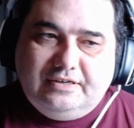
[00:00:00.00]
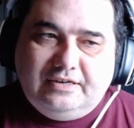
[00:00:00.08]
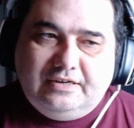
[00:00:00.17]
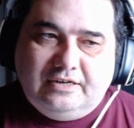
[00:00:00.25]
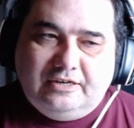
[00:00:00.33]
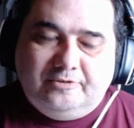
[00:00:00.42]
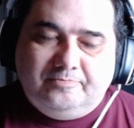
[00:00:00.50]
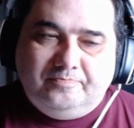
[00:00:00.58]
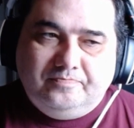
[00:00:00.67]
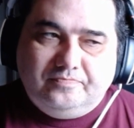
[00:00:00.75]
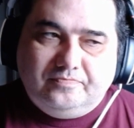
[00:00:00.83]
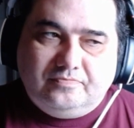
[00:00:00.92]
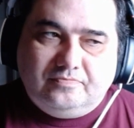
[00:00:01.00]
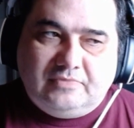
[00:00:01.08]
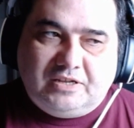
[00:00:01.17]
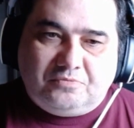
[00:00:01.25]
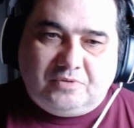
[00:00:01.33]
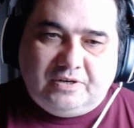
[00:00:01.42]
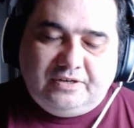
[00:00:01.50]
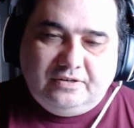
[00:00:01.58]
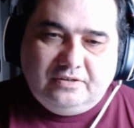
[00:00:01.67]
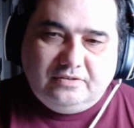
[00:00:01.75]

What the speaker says: That won.